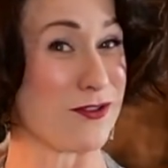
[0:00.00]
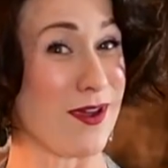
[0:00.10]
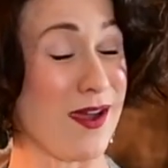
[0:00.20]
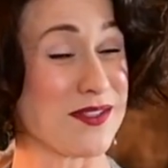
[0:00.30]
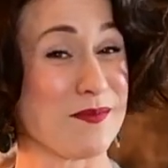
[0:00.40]
know
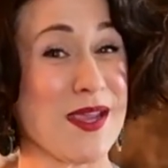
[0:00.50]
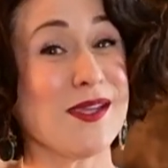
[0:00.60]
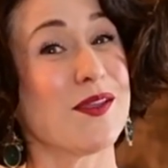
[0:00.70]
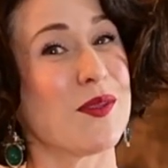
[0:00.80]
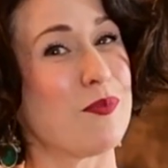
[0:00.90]
how to
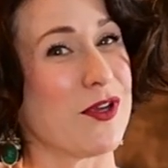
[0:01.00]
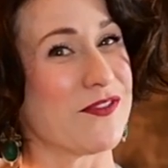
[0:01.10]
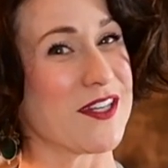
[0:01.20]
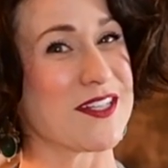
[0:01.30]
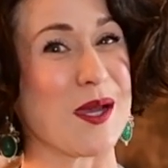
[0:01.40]
make the
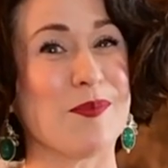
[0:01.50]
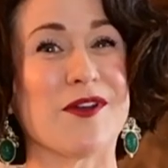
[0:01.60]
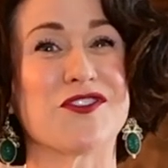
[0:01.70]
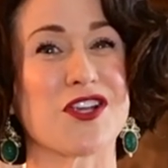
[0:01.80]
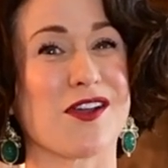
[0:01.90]
perfect cup
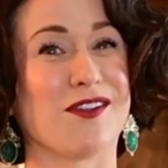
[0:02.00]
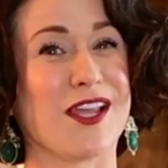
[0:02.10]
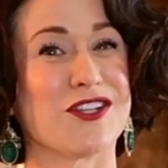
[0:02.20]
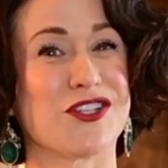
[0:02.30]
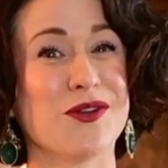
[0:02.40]
of
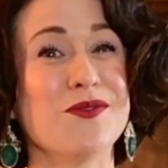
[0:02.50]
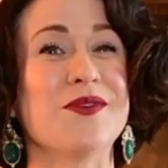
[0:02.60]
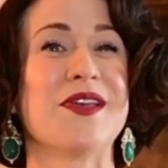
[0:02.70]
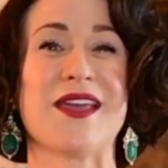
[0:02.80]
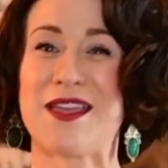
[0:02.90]
chocolate chaud
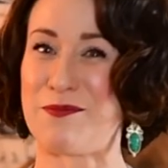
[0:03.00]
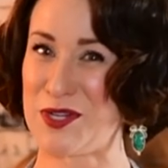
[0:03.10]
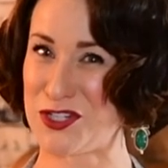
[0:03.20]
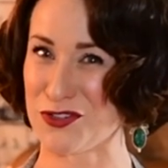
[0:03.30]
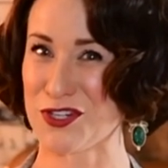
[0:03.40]
be
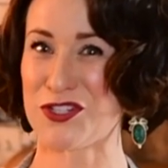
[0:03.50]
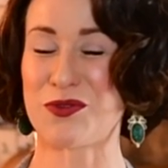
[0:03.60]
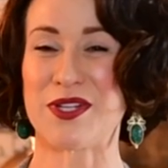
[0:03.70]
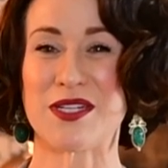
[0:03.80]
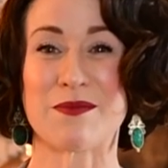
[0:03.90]
sure to
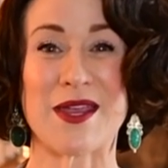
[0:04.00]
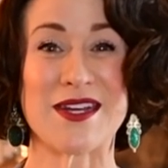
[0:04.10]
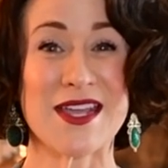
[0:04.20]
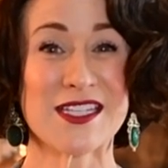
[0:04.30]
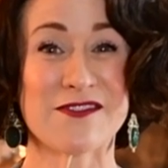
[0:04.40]
tune into my
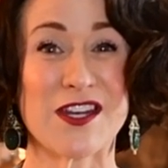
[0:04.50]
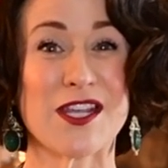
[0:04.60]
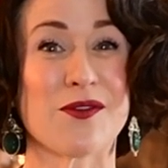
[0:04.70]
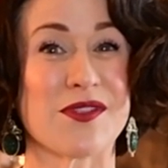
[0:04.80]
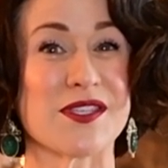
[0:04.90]
next
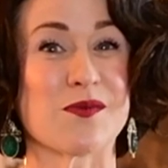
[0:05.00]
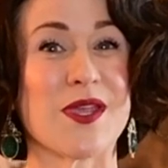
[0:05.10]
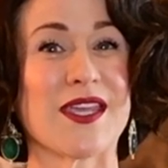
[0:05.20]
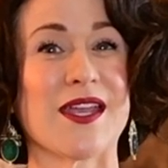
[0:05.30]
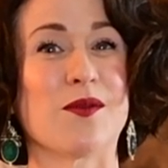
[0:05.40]
video this
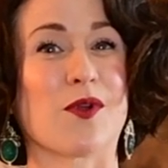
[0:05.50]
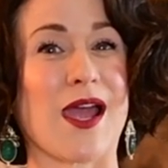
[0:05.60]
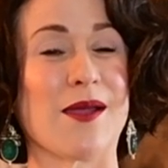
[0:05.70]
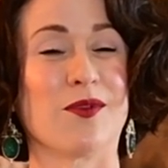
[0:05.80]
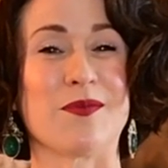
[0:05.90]
weekend where
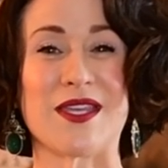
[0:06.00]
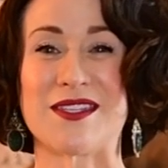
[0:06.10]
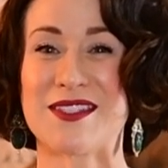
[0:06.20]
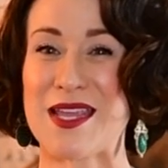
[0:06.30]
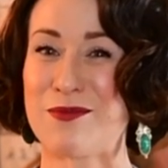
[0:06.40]
I will be
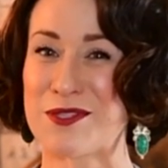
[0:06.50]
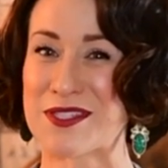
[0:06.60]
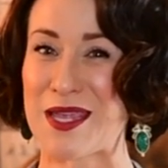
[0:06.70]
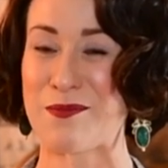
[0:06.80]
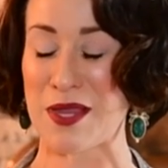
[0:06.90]

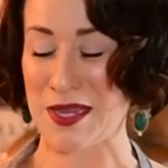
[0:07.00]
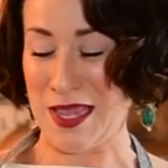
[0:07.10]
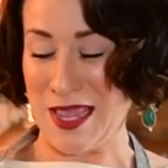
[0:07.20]
tablescaping,